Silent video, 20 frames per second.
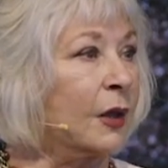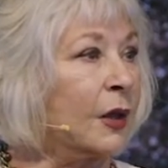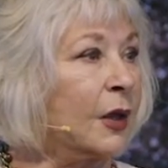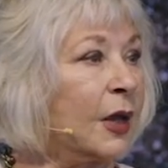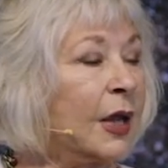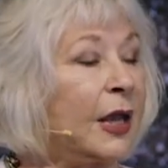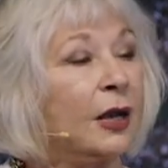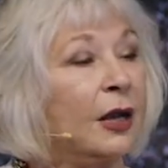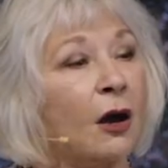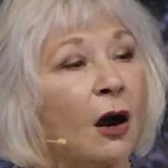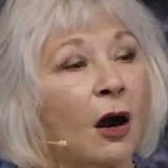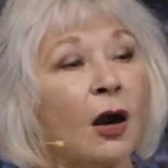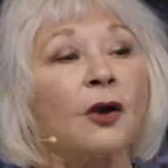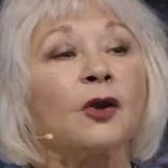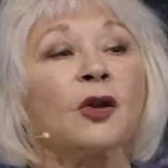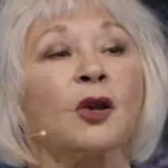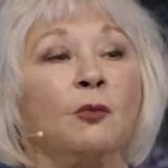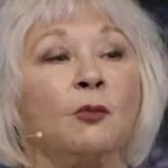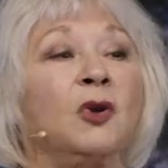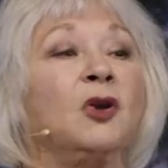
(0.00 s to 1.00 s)
In our
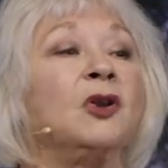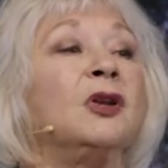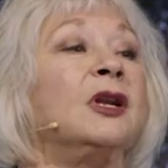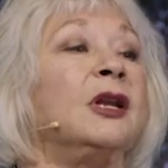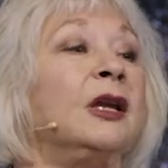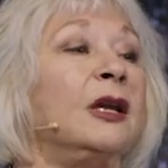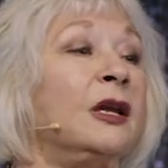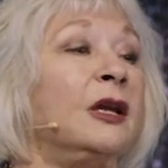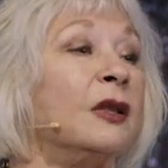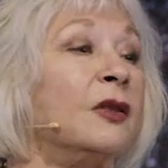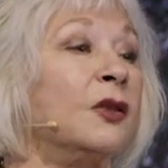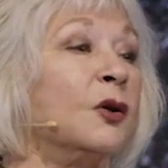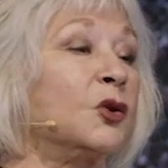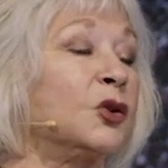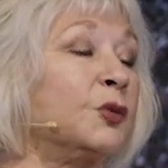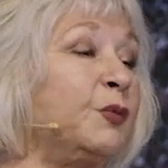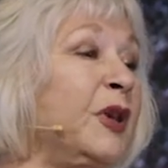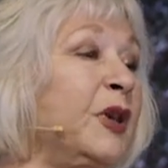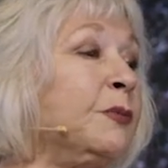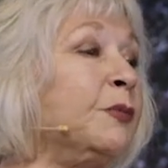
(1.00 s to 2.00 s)
community, those
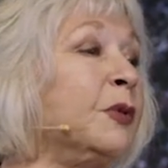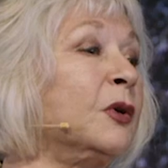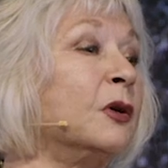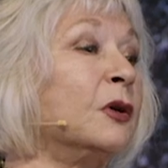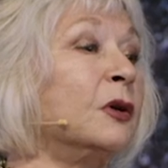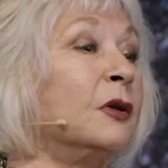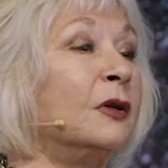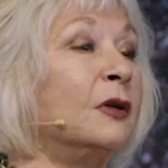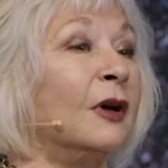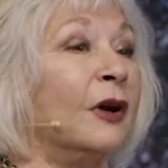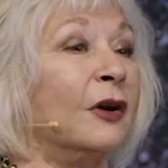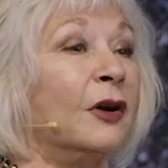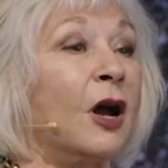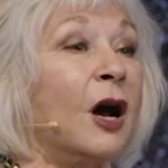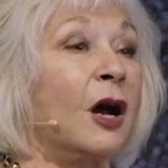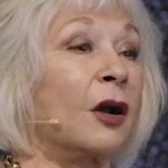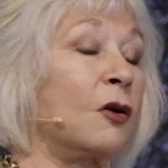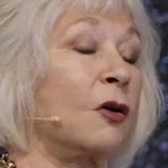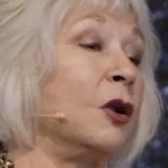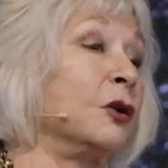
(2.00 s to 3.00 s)
people are
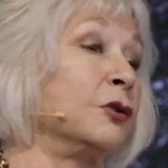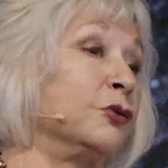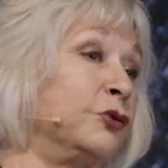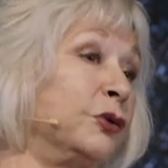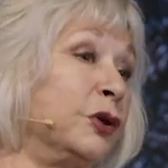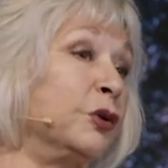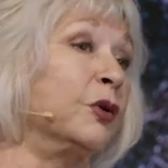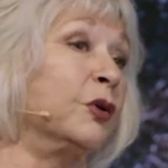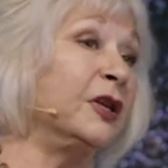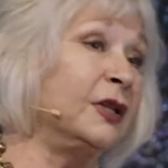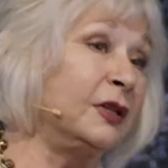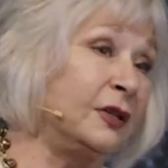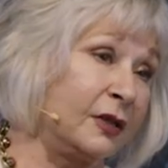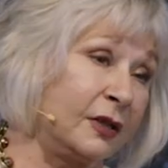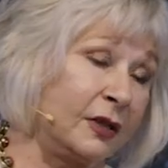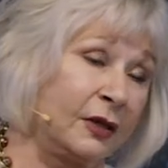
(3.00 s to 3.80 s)
not called Druids,